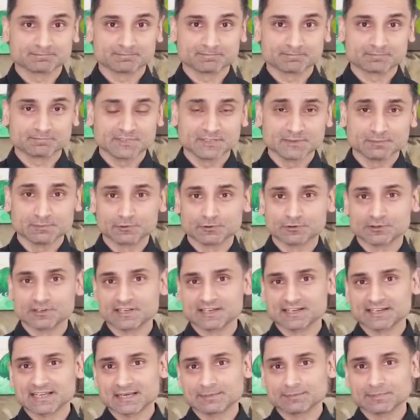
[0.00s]
people are
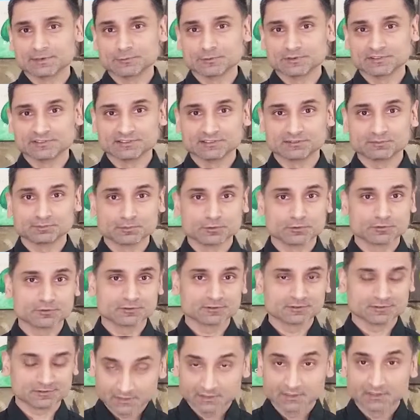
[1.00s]
not happy with this
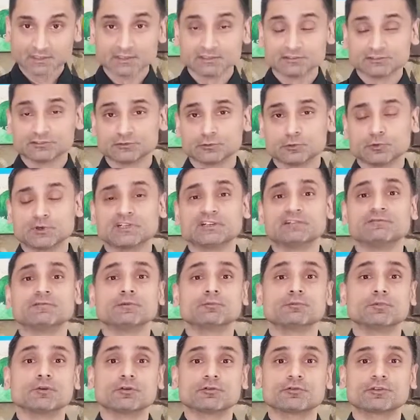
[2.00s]
broker. So whatever
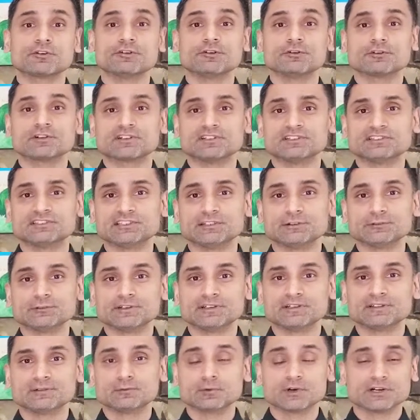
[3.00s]
broker you're
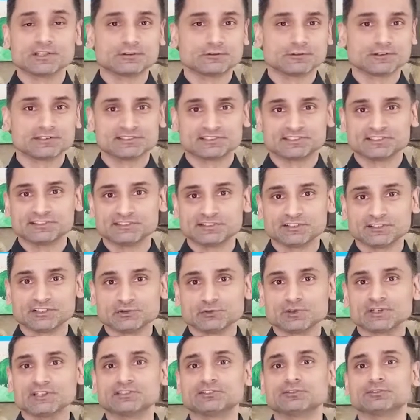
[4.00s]
considering, whether it's in the
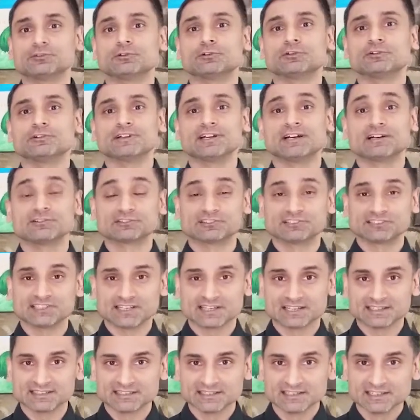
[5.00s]
US or
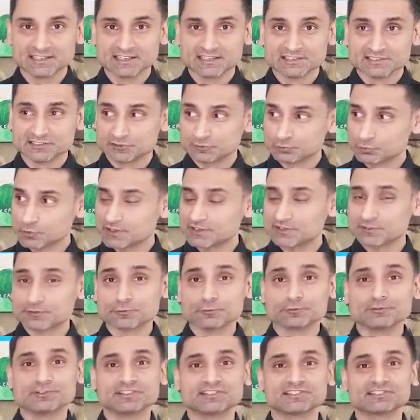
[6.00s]
outside, just run it
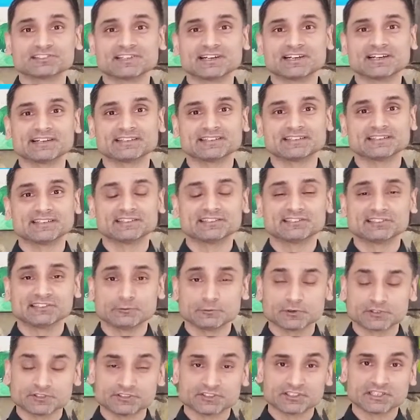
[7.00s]
through this site and see
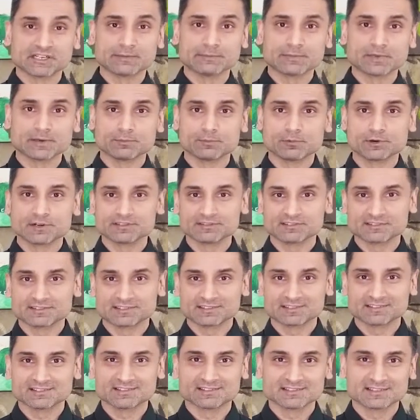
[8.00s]
what you come up with.
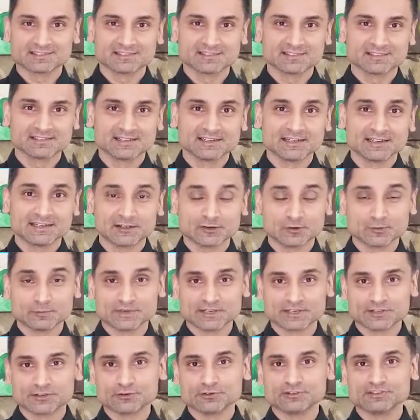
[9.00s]
It'll
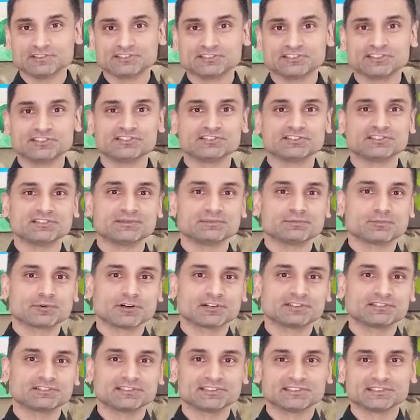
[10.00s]
make your decision
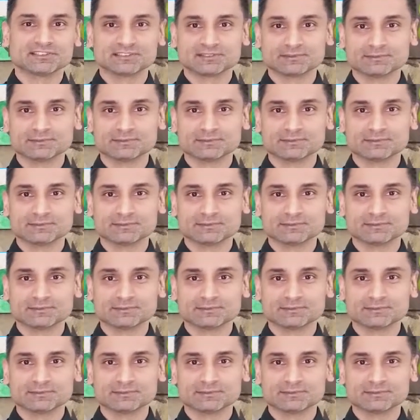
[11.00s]
process